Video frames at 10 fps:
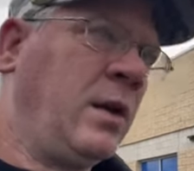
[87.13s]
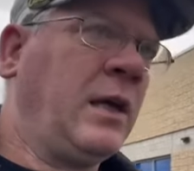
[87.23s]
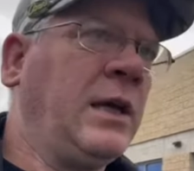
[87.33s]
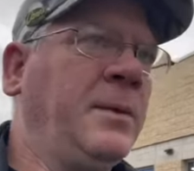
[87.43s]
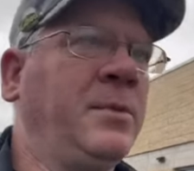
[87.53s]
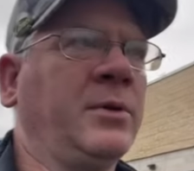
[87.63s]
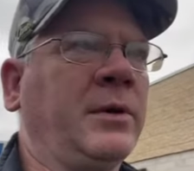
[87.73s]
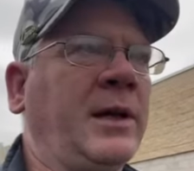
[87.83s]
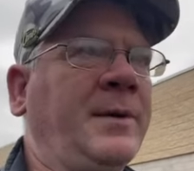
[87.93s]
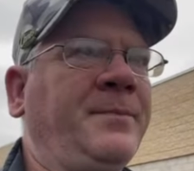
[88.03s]
in
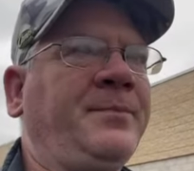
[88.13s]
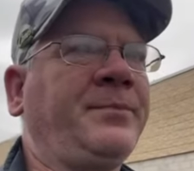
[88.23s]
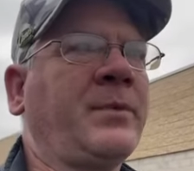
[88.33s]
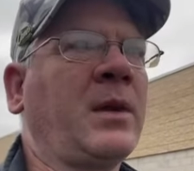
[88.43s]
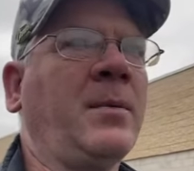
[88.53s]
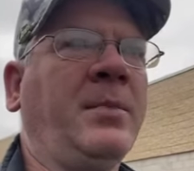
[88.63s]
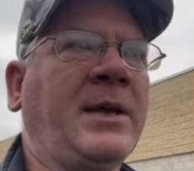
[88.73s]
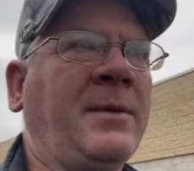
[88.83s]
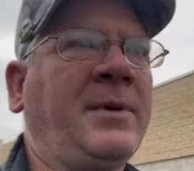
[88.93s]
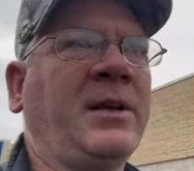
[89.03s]
Blu-ray, but
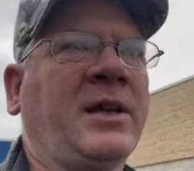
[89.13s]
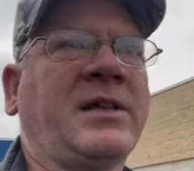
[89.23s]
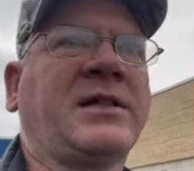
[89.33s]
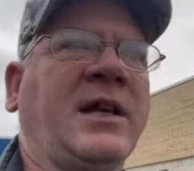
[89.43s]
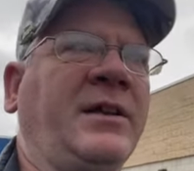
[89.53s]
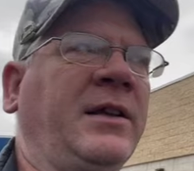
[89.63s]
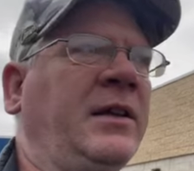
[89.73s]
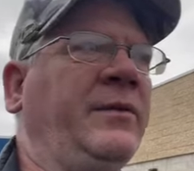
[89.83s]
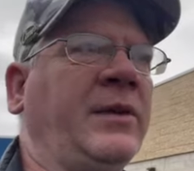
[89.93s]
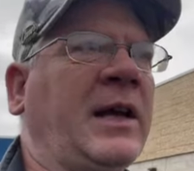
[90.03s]
that'd be a nice set to
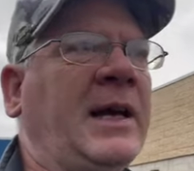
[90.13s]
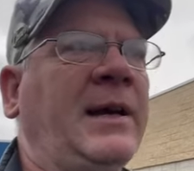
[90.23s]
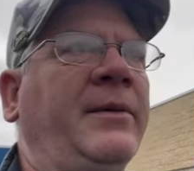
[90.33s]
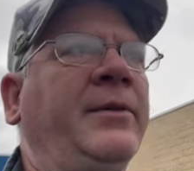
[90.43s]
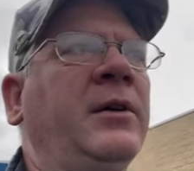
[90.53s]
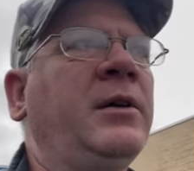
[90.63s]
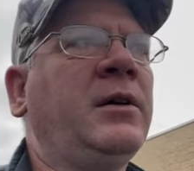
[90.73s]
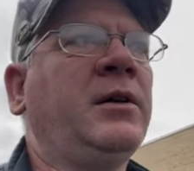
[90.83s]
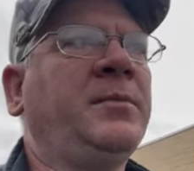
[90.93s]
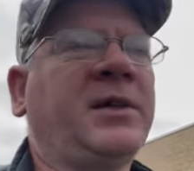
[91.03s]
even have
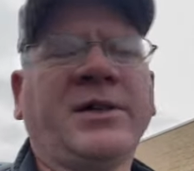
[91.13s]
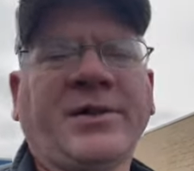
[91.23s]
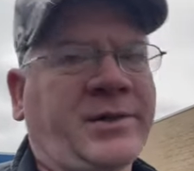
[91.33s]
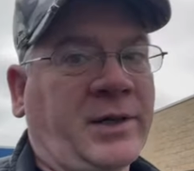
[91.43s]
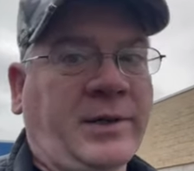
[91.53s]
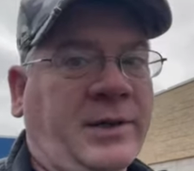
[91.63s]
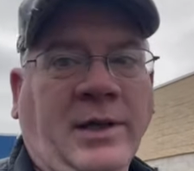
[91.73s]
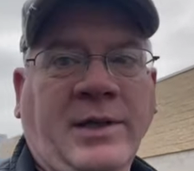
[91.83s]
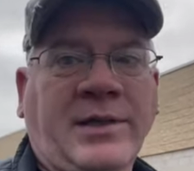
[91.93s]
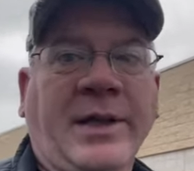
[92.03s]
because it's not,
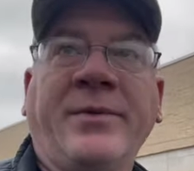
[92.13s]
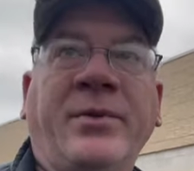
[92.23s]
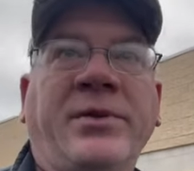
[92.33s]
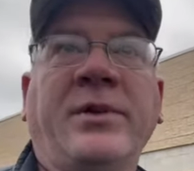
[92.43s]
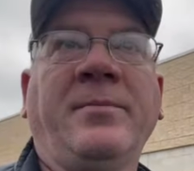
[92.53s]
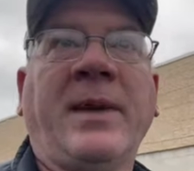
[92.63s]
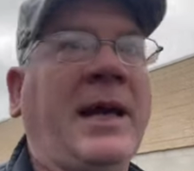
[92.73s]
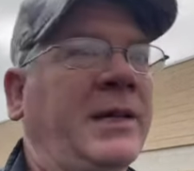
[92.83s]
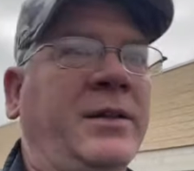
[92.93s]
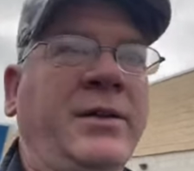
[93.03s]
like I said, it wasn't in
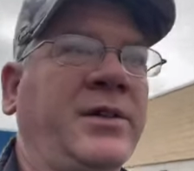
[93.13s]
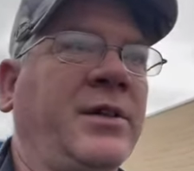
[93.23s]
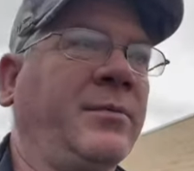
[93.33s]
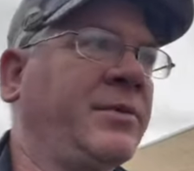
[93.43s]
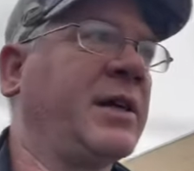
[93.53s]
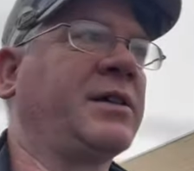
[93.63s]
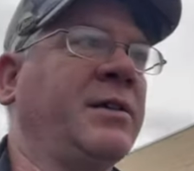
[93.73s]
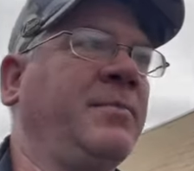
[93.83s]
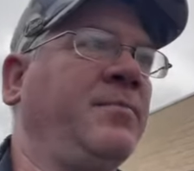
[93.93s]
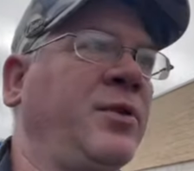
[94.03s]
bad condition. It was
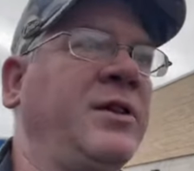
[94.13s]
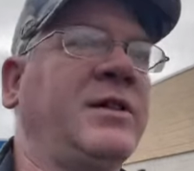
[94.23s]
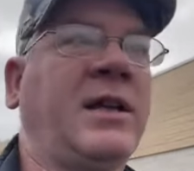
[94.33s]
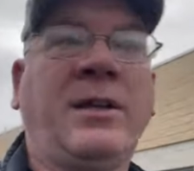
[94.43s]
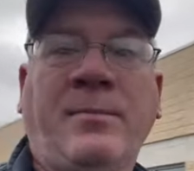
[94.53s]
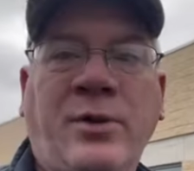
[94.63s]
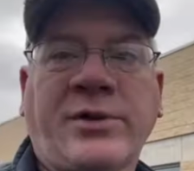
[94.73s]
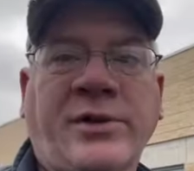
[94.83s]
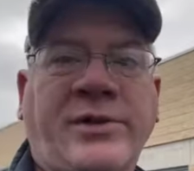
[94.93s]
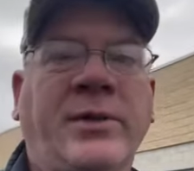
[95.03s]
actually pretty set and the
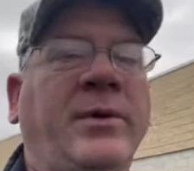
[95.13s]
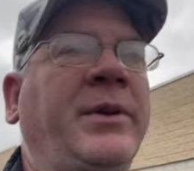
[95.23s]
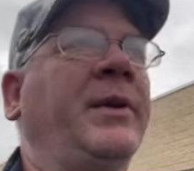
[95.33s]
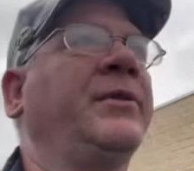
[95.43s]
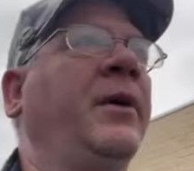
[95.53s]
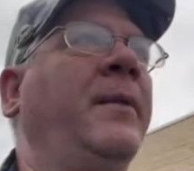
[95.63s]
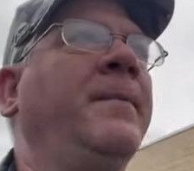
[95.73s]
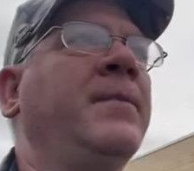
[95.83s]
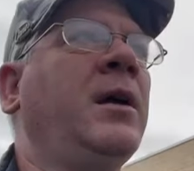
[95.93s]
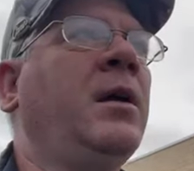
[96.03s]
books are still with it. So
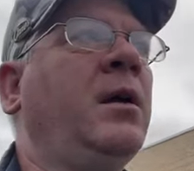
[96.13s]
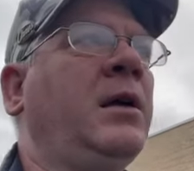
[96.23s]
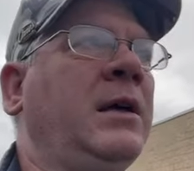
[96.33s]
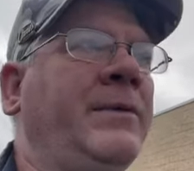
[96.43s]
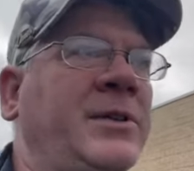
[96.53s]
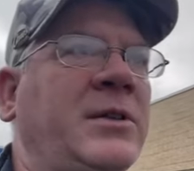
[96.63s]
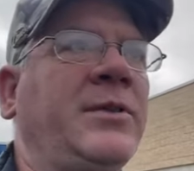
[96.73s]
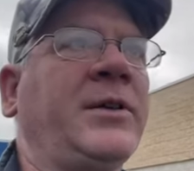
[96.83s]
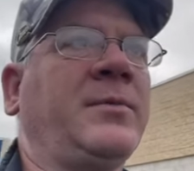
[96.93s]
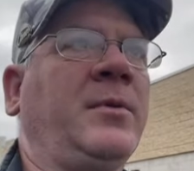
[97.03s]
if it's
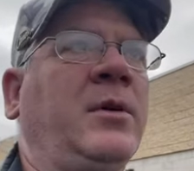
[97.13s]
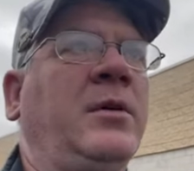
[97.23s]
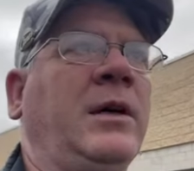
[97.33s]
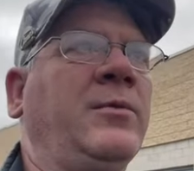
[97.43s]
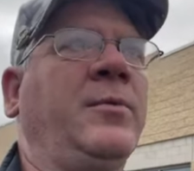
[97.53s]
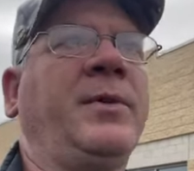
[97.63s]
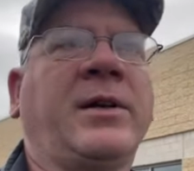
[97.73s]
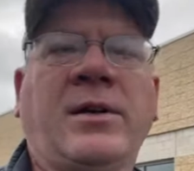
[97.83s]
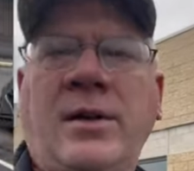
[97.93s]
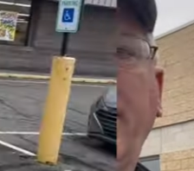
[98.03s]
still there tomorrow, I will pick it up.